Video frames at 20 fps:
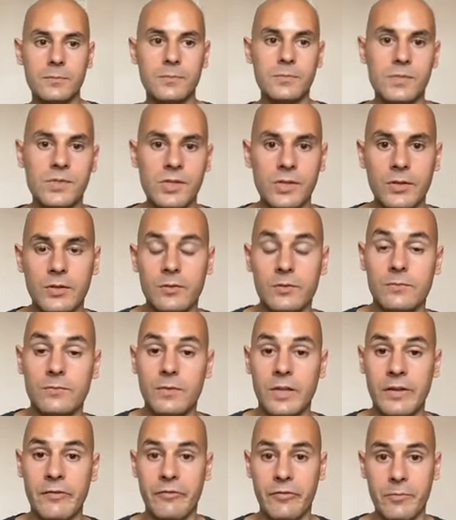So
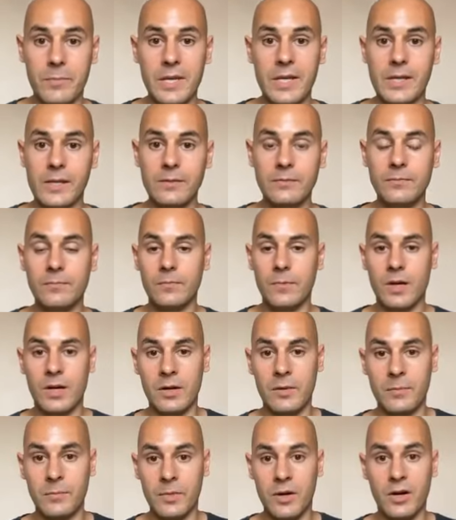like for me,
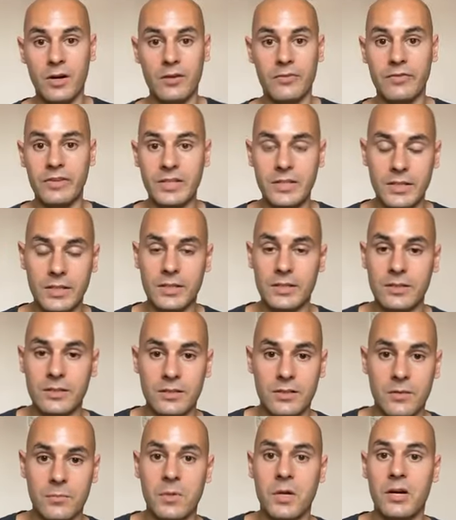I'm half Indian
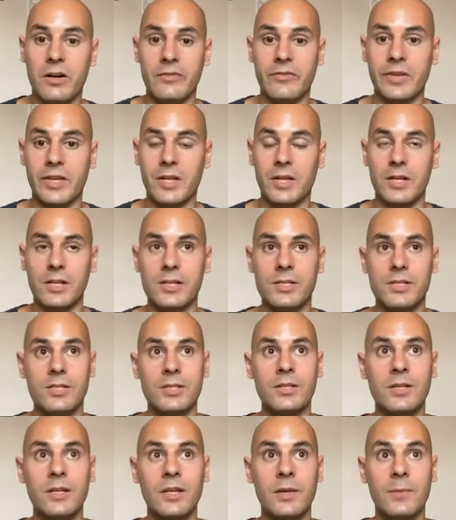and I'm half
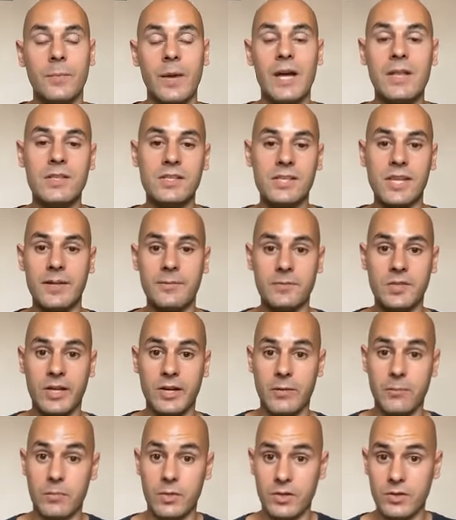English. But at the same
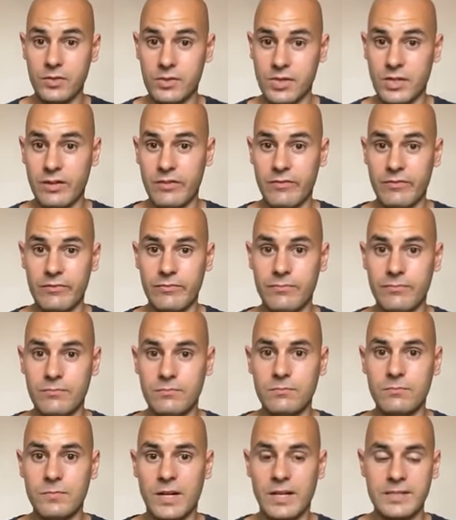time, because I
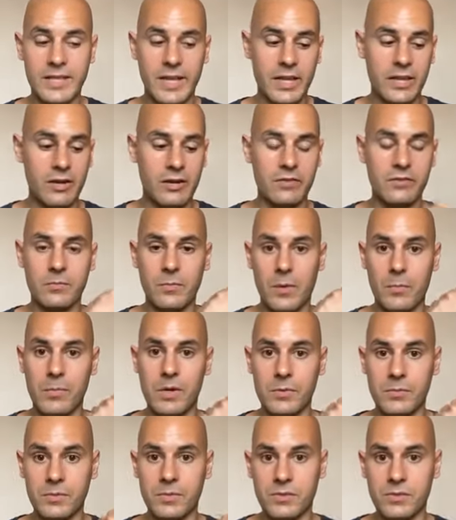take after my
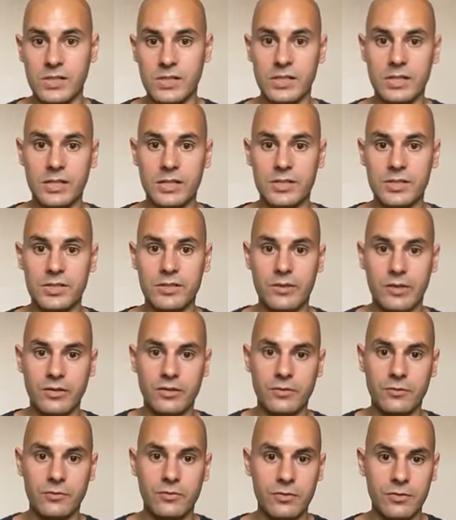mum English, so I
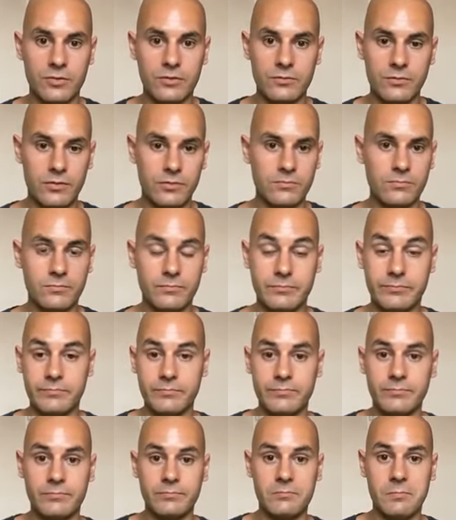don't look
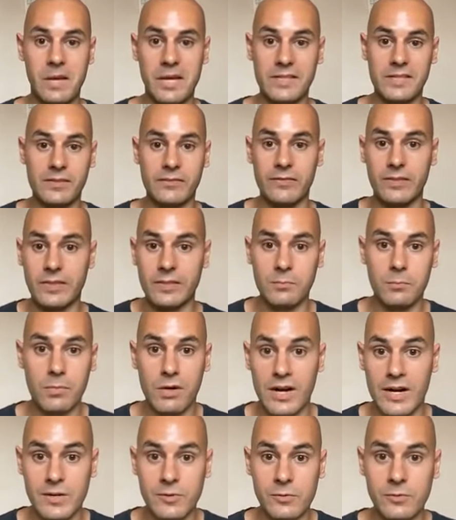massively
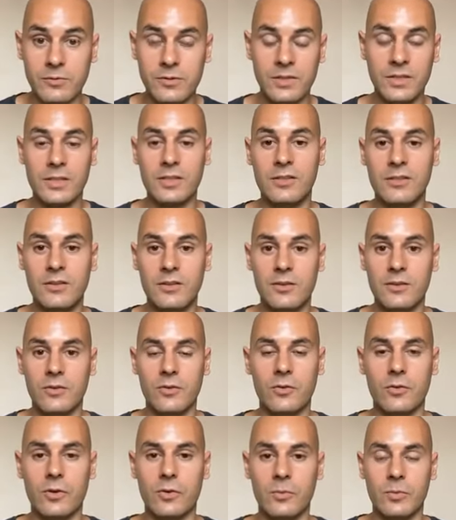brown,
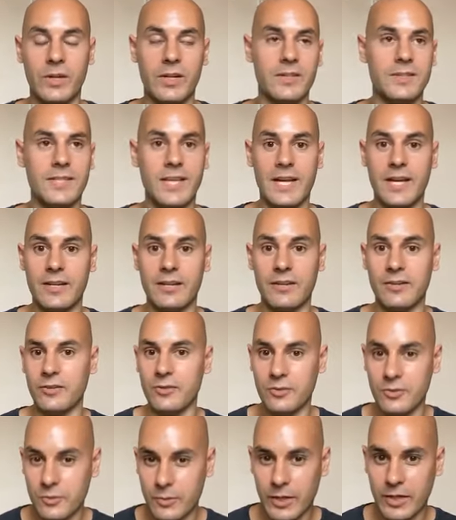although when I tan I
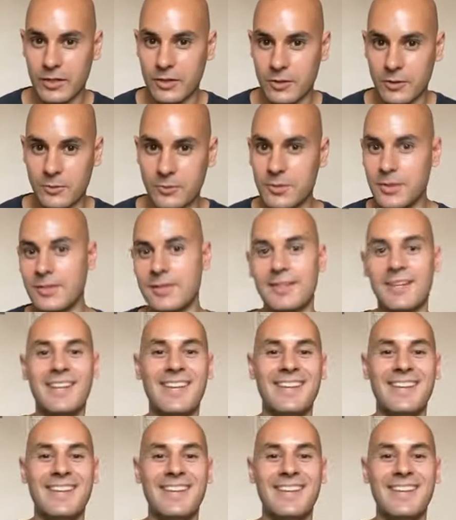go quite gold.